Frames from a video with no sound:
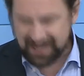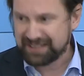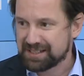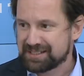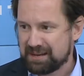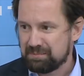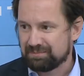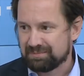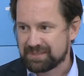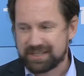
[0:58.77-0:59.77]
under
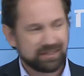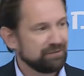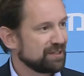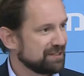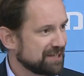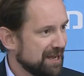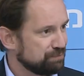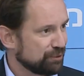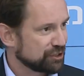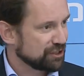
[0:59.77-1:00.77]
some significant time
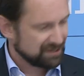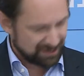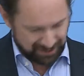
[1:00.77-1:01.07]
pressure.